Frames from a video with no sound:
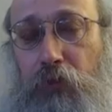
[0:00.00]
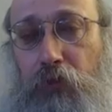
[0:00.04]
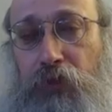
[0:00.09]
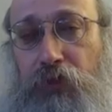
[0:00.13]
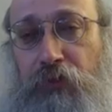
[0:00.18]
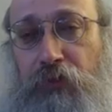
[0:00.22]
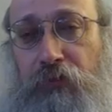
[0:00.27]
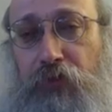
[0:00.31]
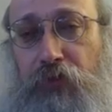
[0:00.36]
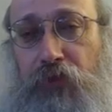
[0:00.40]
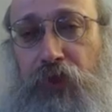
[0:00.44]

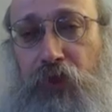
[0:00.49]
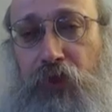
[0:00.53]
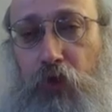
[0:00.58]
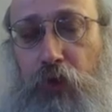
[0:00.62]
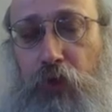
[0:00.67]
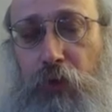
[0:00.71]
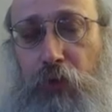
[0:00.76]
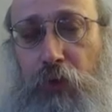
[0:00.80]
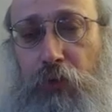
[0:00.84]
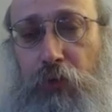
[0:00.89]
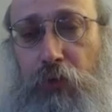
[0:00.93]
There's the free
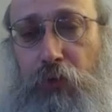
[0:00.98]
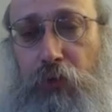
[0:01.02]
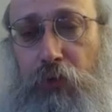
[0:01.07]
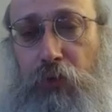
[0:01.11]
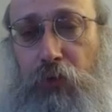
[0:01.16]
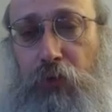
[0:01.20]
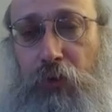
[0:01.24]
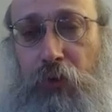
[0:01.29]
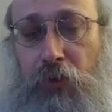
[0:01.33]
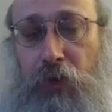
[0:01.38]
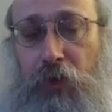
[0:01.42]
world
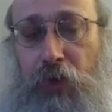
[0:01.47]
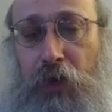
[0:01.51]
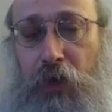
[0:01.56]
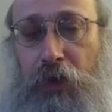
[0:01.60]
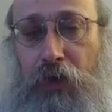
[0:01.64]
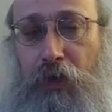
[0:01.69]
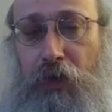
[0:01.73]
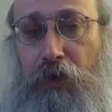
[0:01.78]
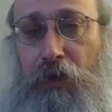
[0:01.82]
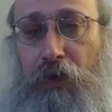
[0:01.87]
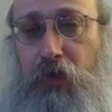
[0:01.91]

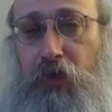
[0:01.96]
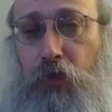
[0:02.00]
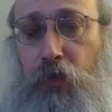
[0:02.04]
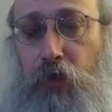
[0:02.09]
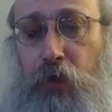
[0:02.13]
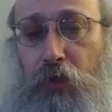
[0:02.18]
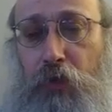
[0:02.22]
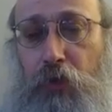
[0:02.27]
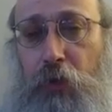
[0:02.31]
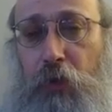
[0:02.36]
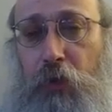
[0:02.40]
and there is the
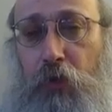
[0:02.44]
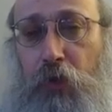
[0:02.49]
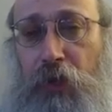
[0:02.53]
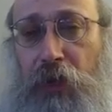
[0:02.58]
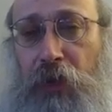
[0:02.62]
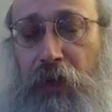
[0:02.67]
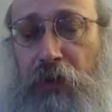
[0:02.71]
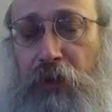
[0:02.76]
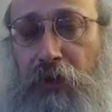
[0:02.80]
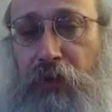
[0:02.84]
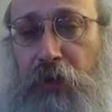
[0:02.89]
world where
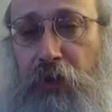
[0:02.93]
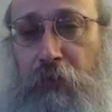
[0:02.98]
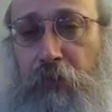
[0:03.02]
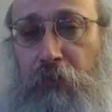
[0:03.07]
we're locked